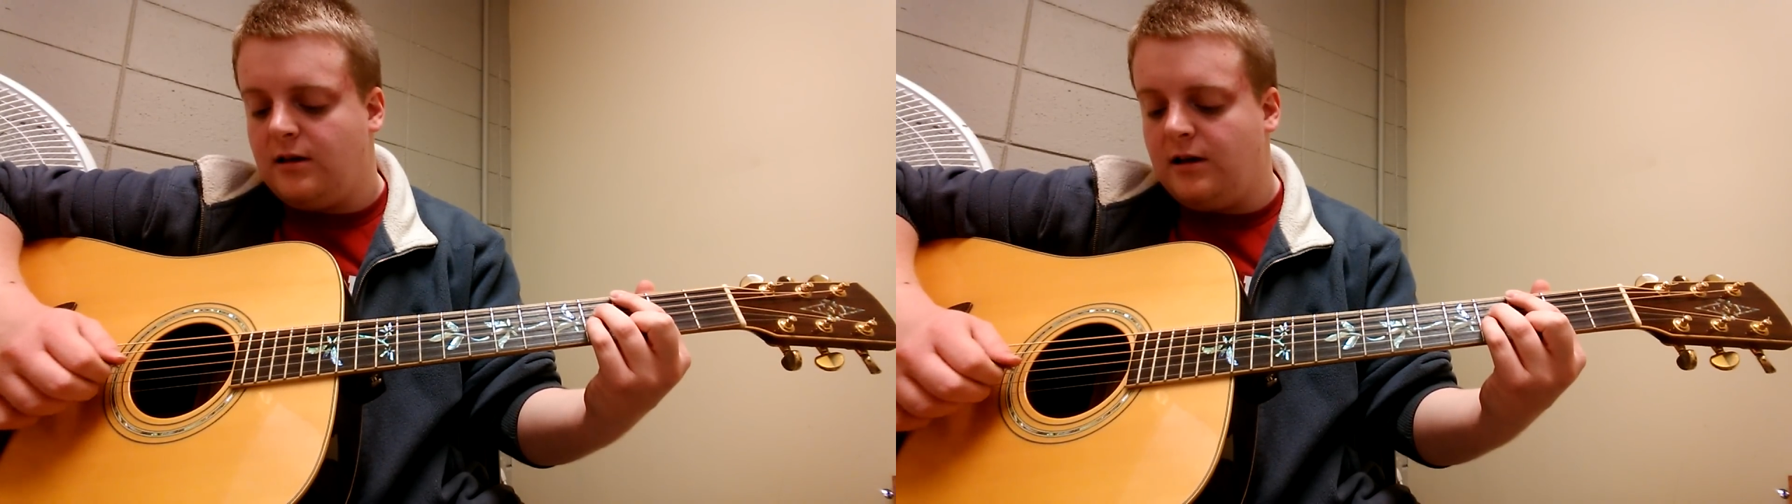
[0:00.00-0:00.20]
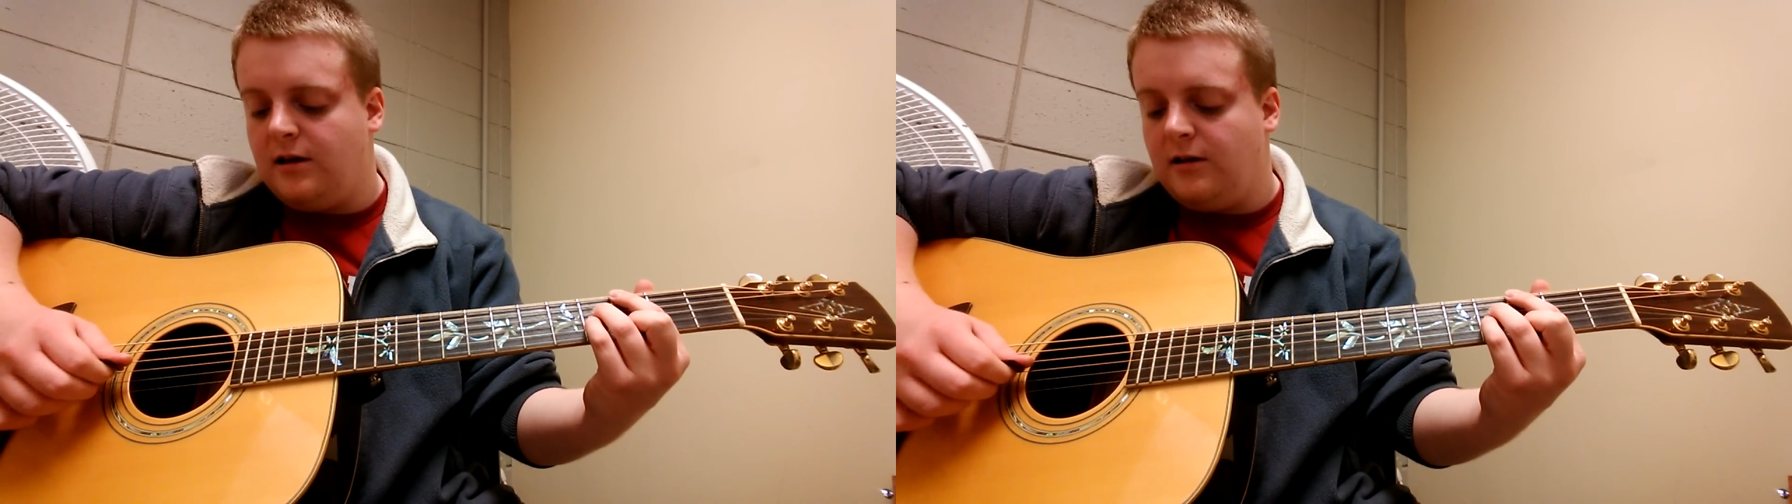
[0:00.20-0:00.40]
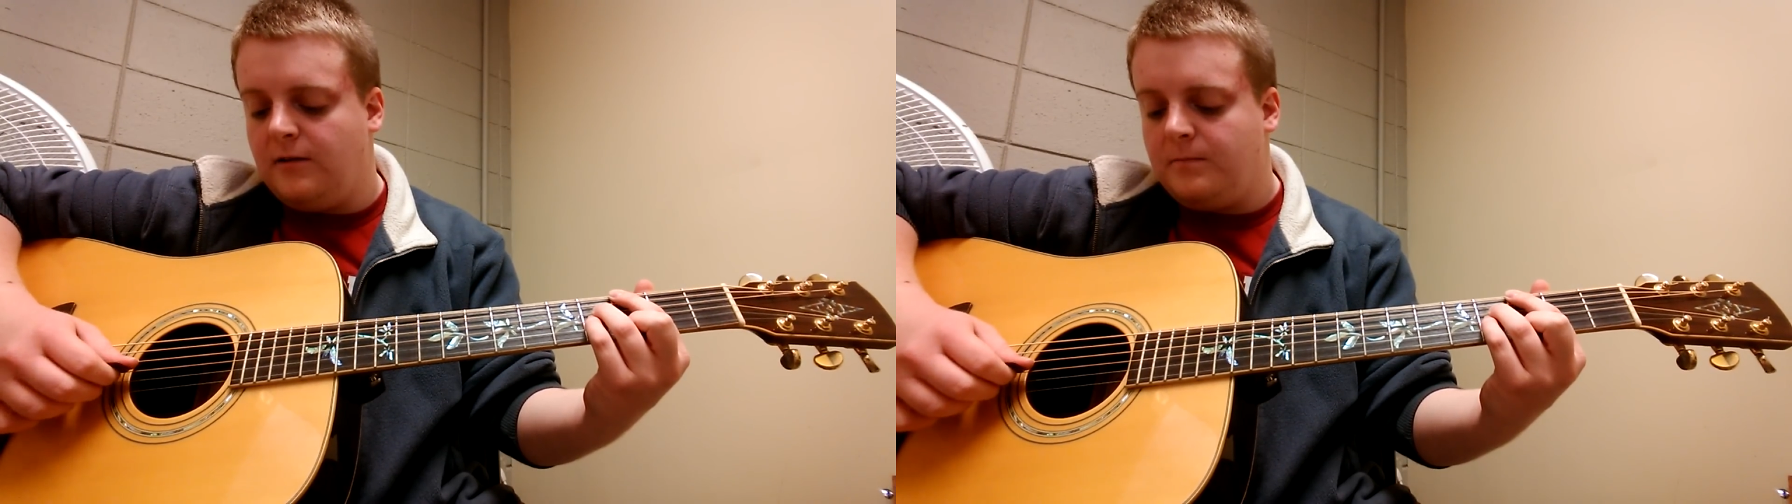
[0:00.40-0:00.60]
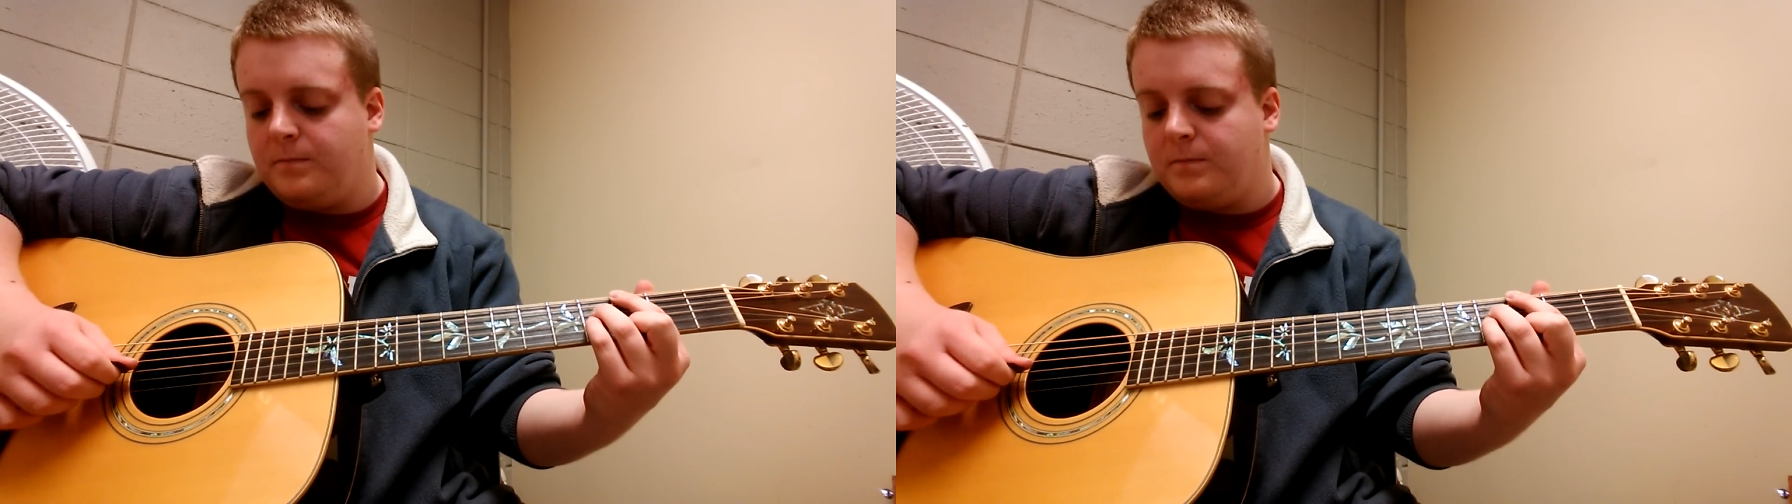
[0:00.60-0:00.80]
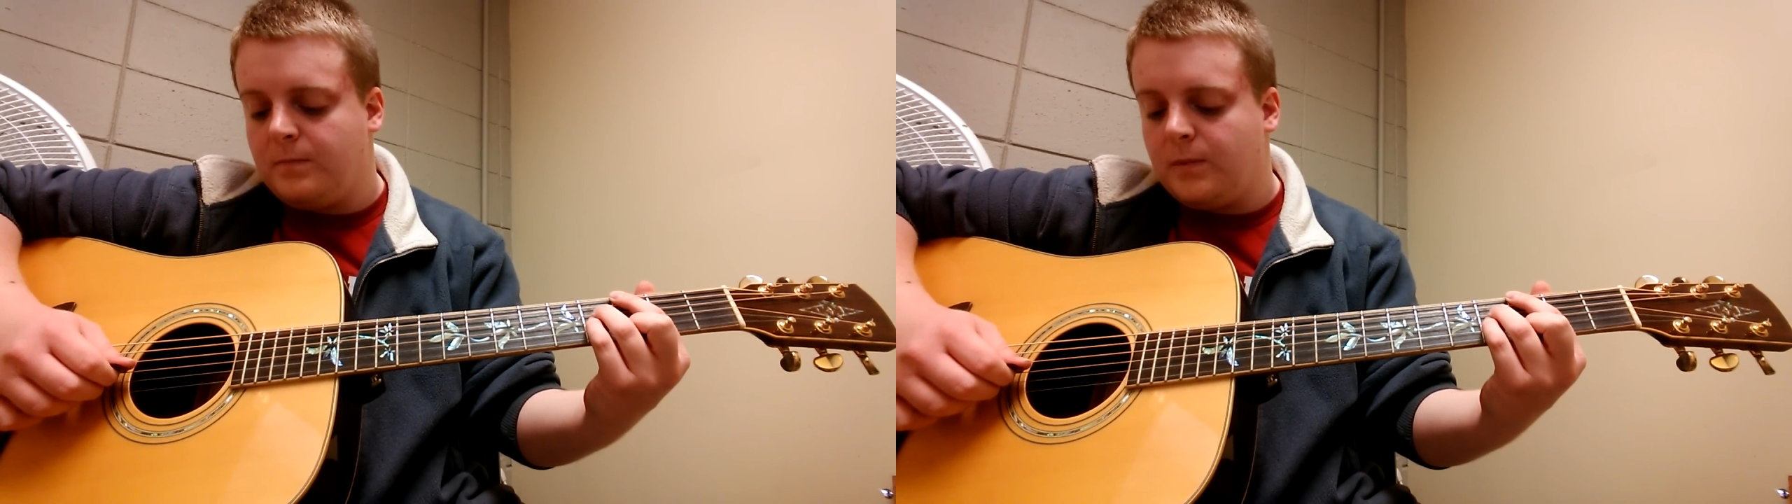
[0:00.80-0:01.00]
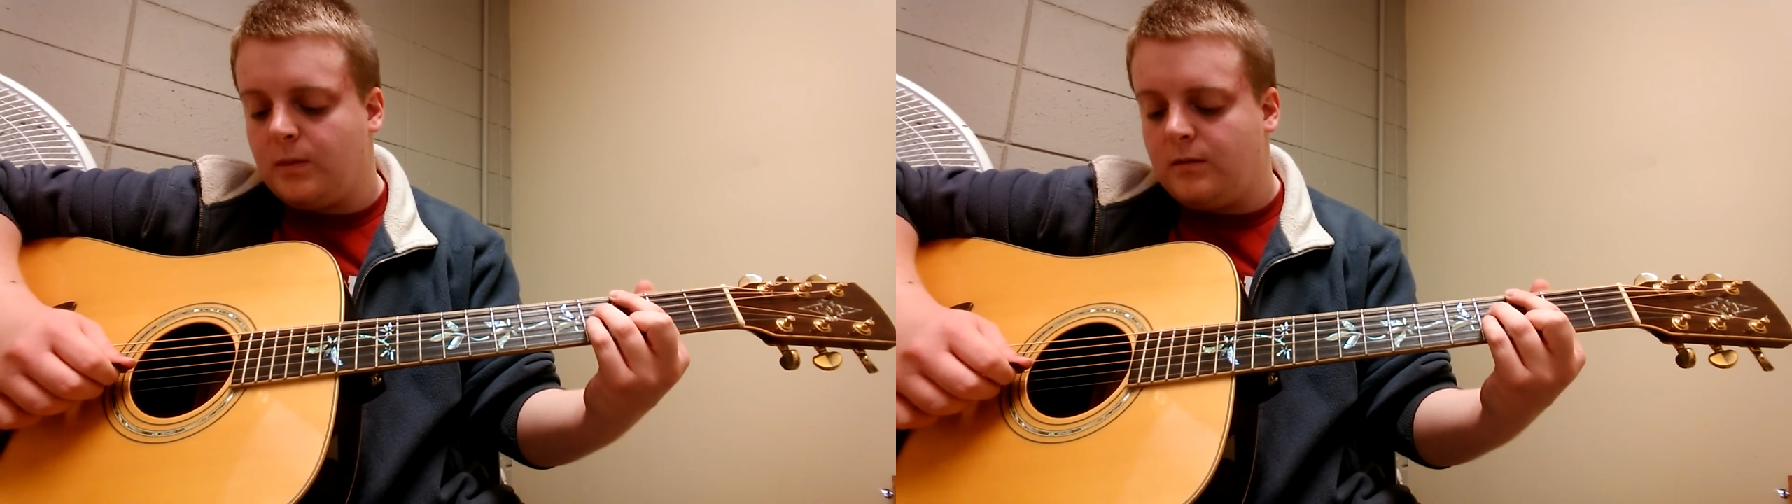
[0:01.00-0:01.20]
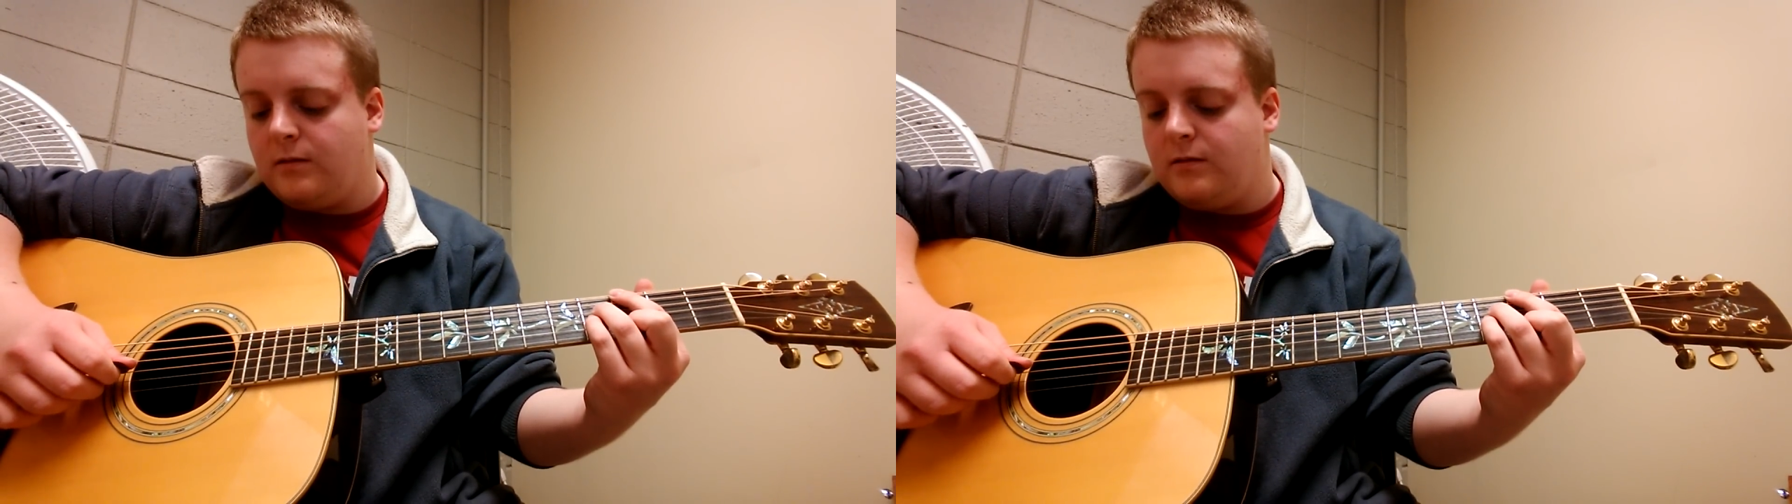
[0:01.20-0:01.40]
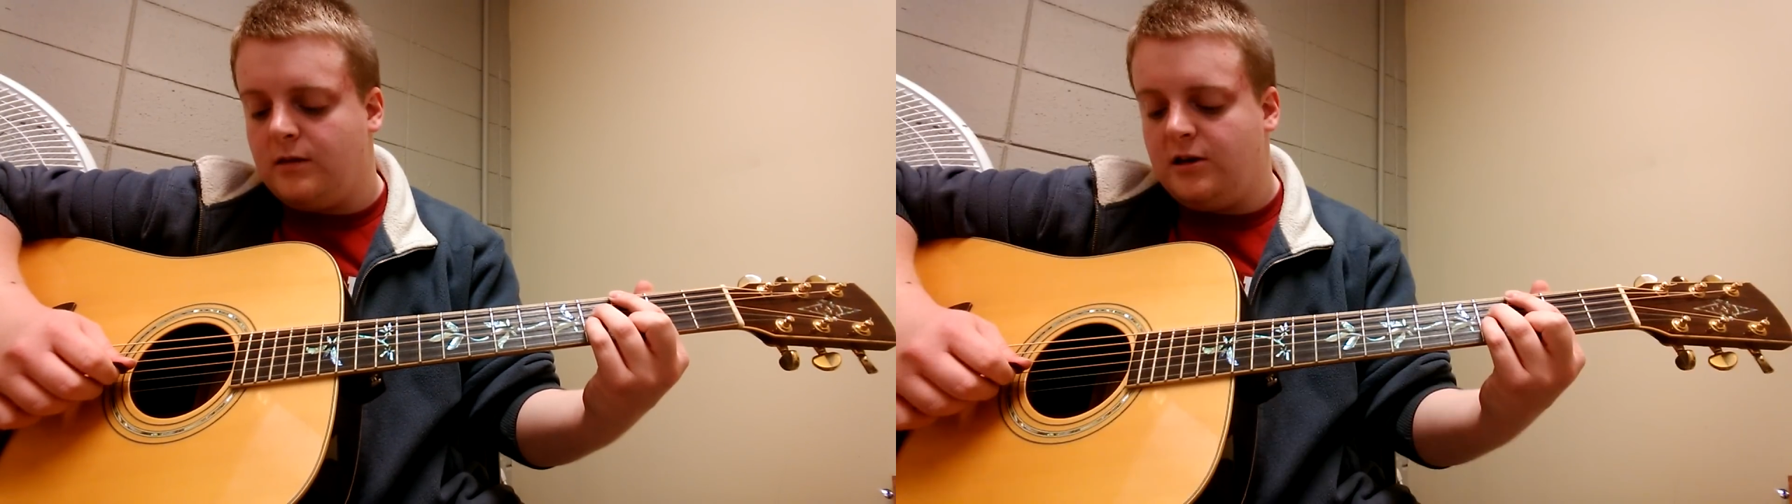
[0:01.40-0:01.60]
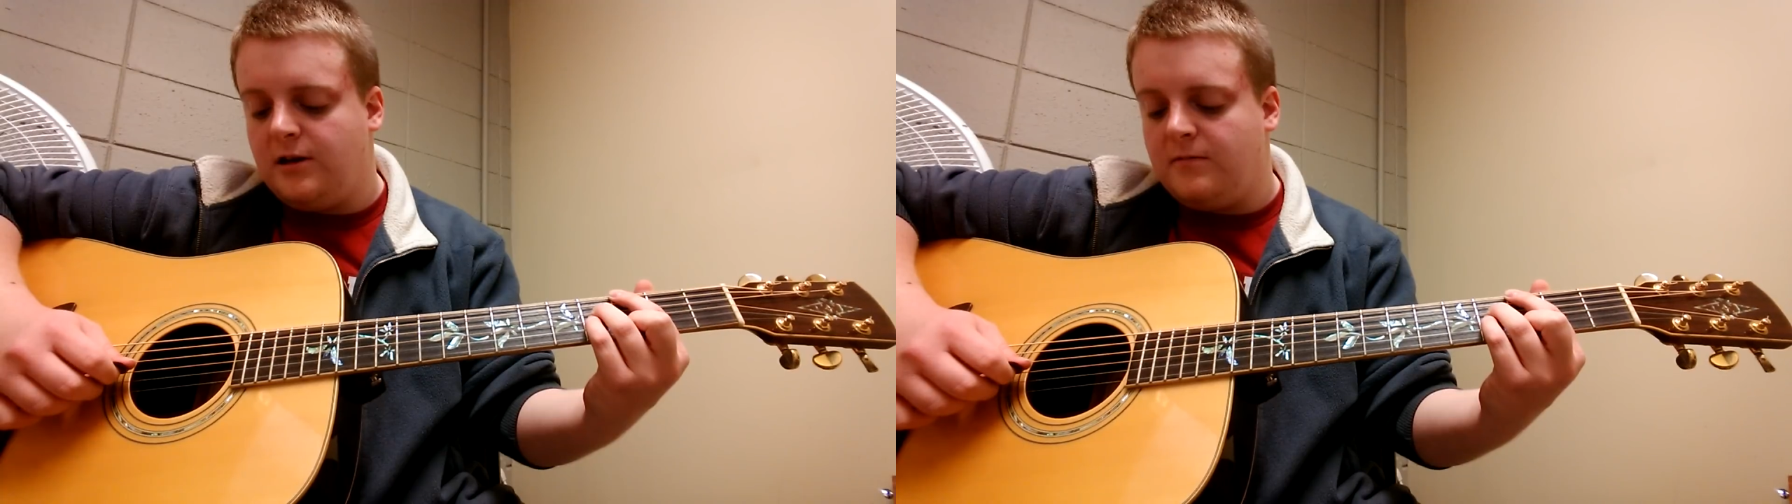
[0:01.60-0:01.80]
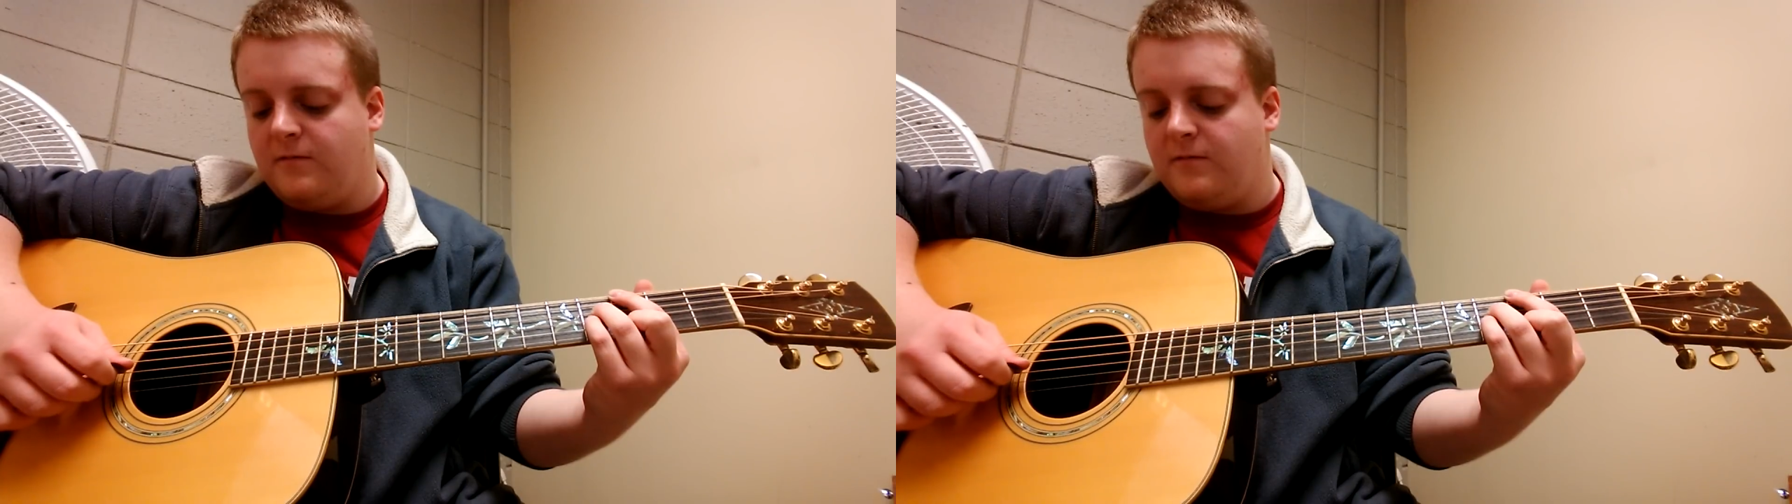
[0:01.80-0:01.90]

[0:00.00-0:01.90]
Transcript: Uh, then you have